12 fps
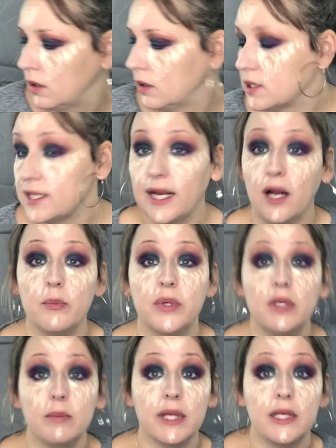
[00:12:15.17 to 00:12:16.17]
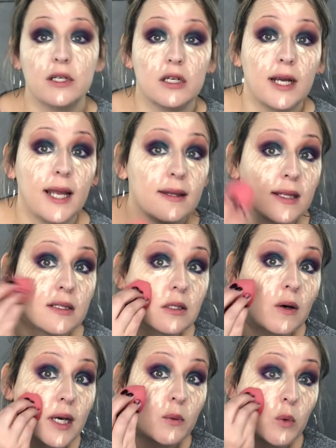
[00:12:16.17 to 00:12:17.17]
Let's take our beauty blender and let's
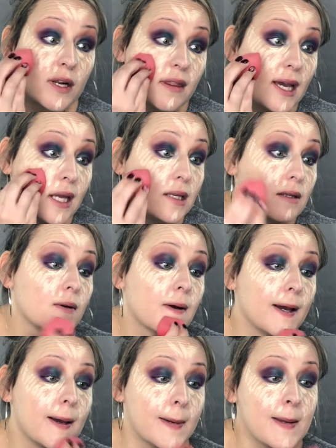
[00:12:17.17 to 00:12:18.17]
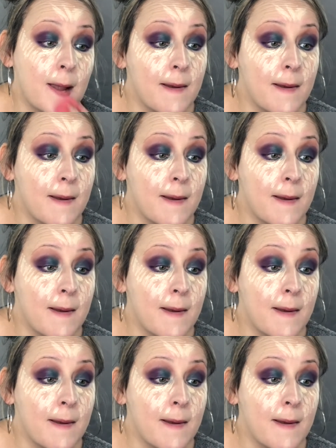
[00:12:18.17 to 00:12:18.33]
go ahead and work that in, okay?